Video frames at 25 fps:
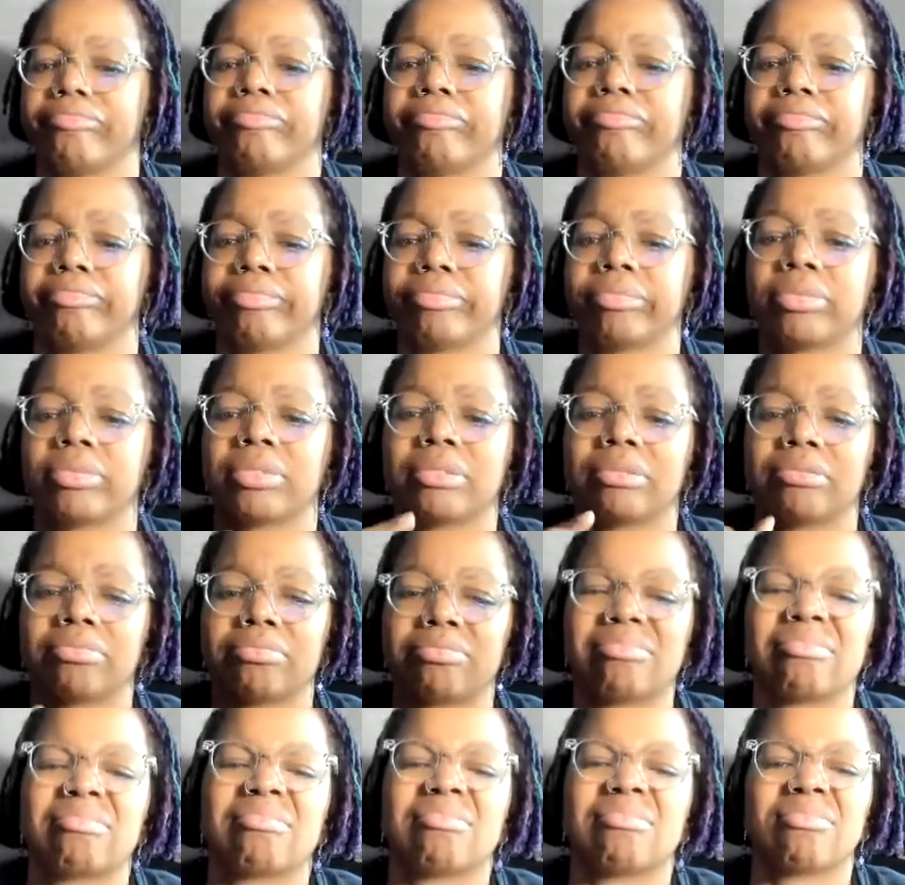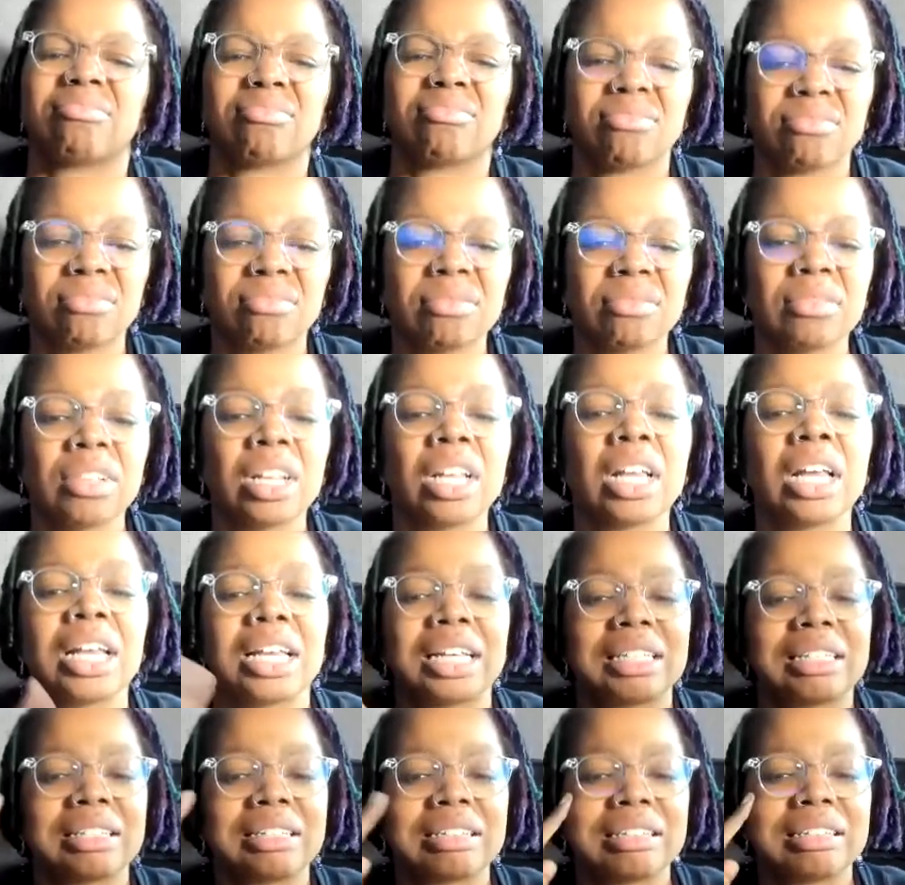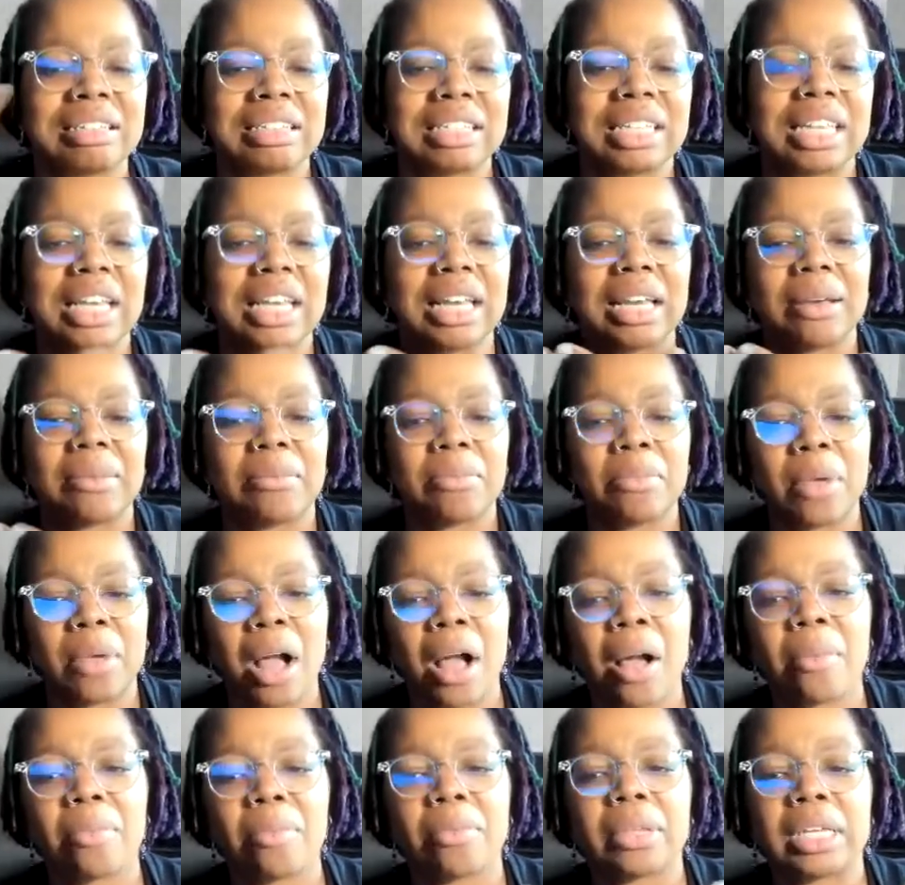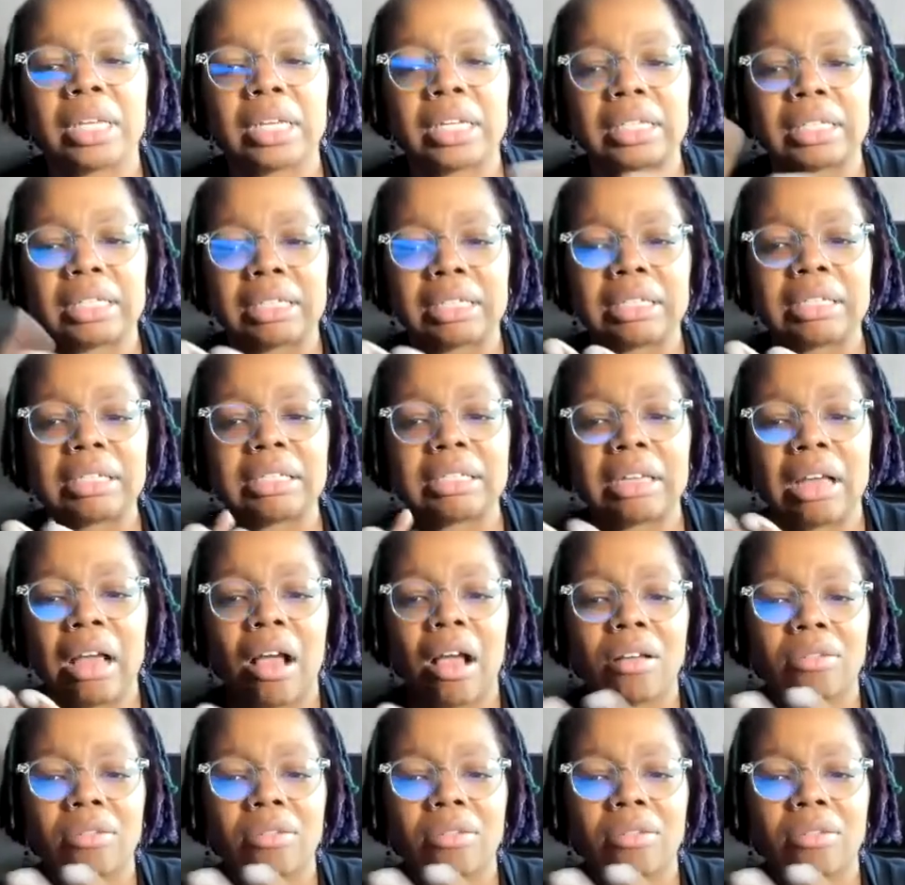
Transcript: to see public discourse that's gone off the rails and is unproductive,